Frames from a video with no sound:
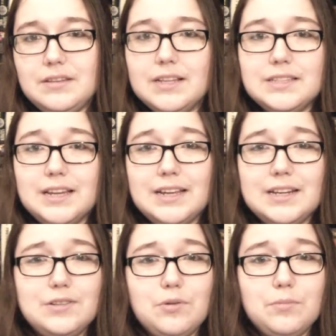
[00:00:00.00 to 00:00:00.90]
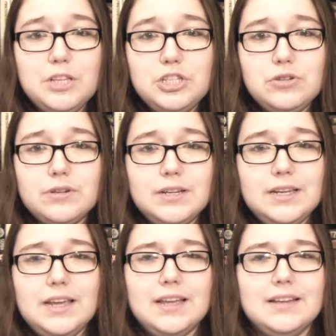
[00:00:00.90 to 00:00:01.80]
It's like an adult
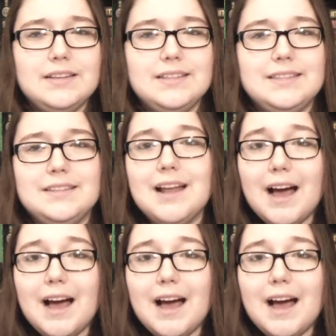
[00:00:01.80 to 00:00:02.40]
mystery, and it's